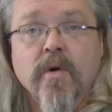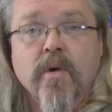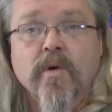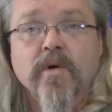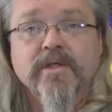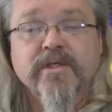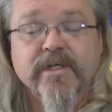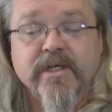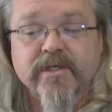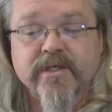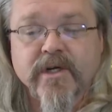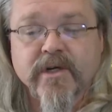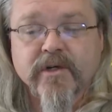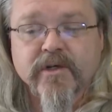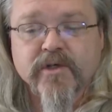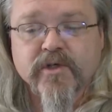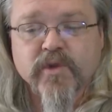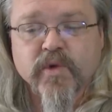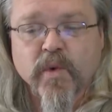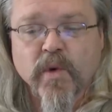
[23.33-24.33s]
or
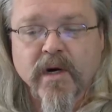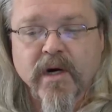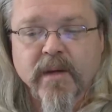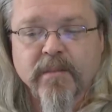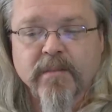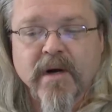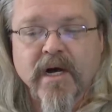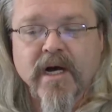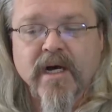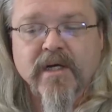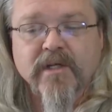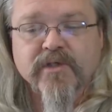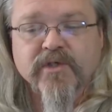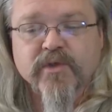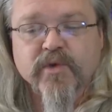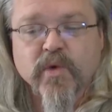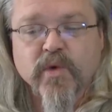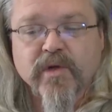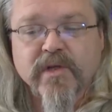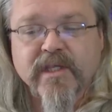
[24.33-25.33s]
620 miles
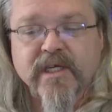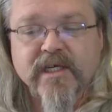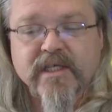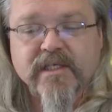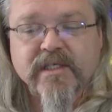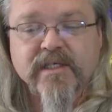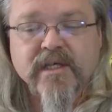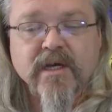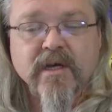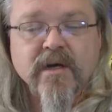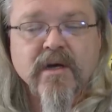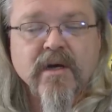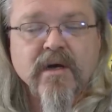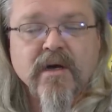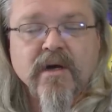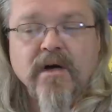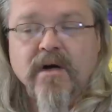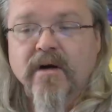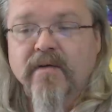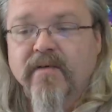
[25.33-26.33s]
northeast
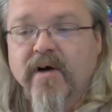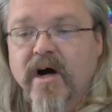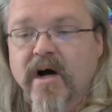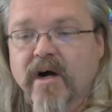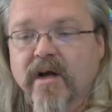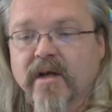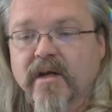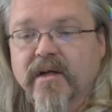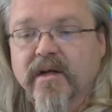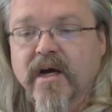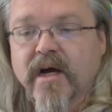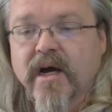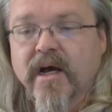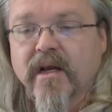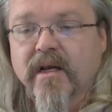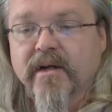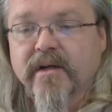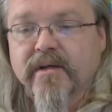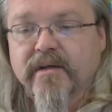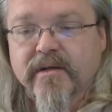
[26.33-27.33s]
of Auckland
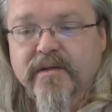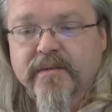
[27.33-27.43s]
Island.